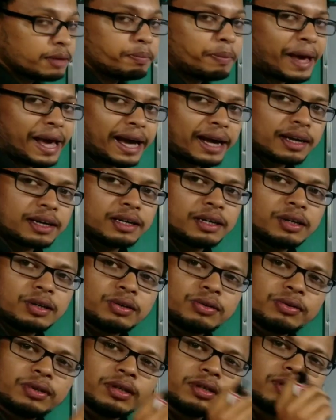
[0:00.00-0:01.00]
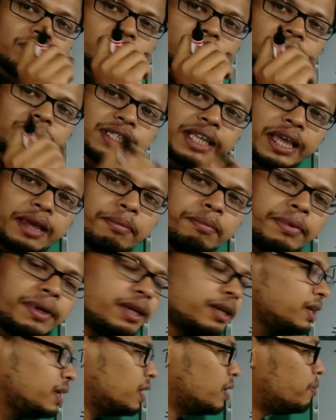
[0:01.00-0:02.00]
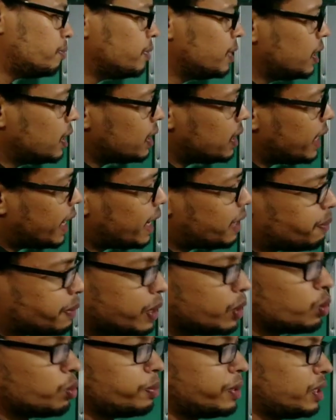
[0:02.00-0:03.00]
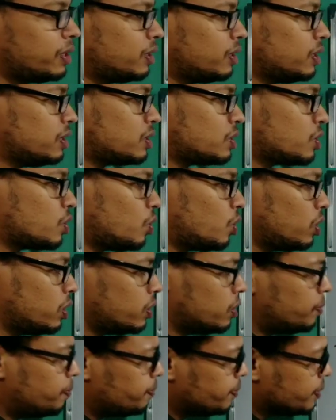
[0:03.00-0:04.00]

back to the same medium. That phenomenon is called the